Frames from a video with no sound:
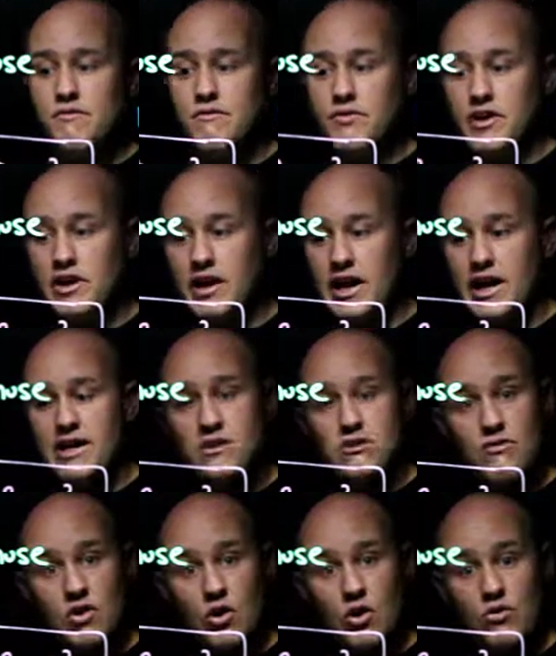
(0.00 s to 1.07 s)
the length of
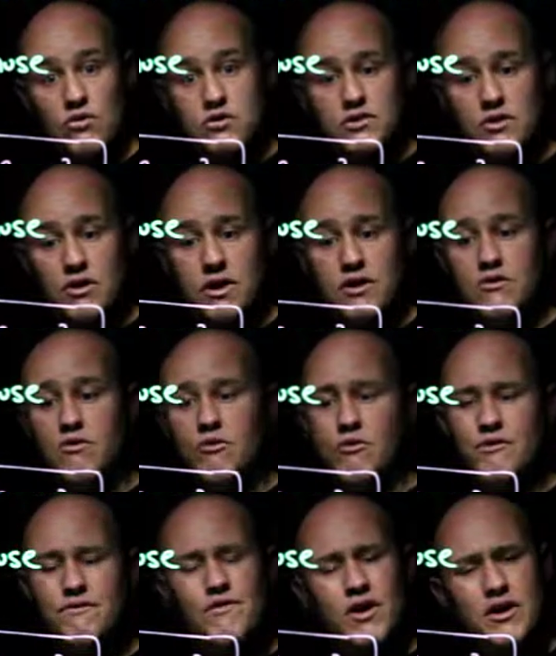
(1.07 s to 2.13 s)
a long side or to
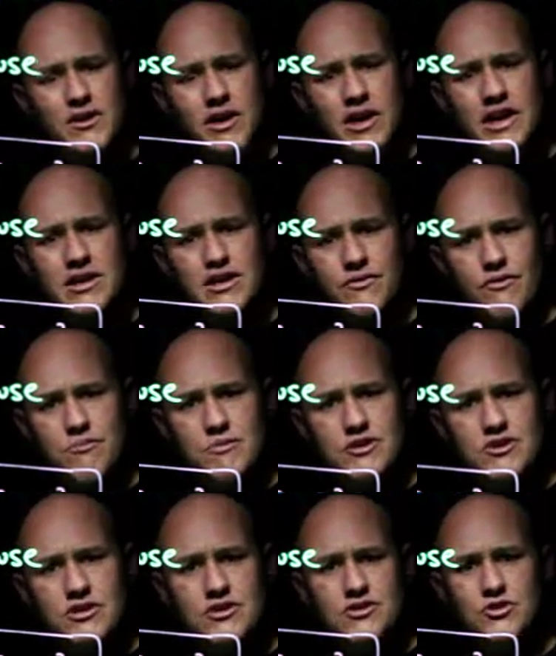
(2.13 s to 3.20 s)
find the length of a
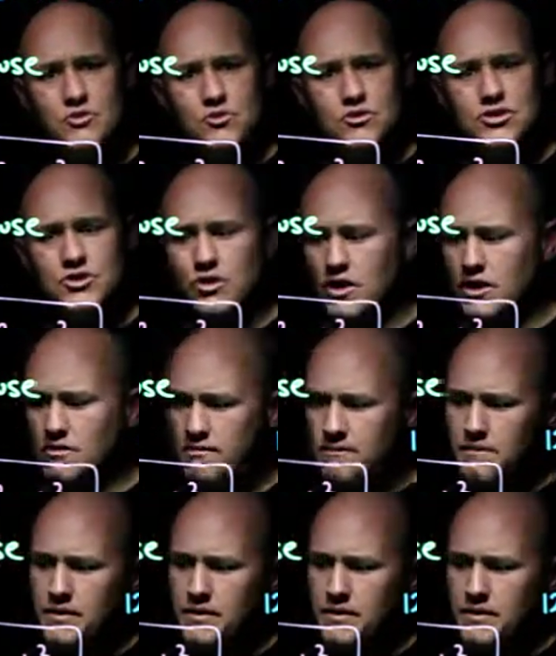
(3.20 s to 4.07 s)
missing short side